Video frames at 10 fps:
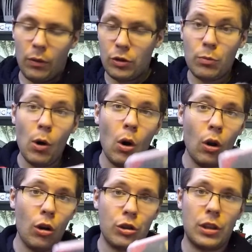small
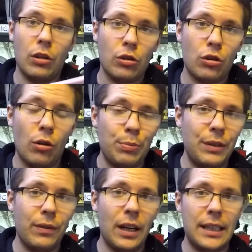oscilloscope
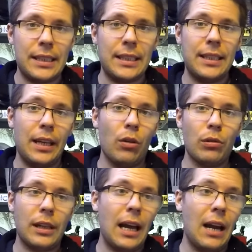devices, they
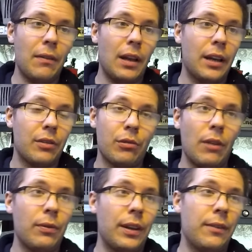only have like
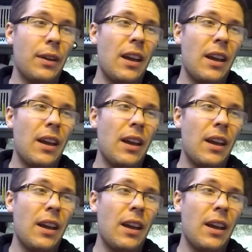roughly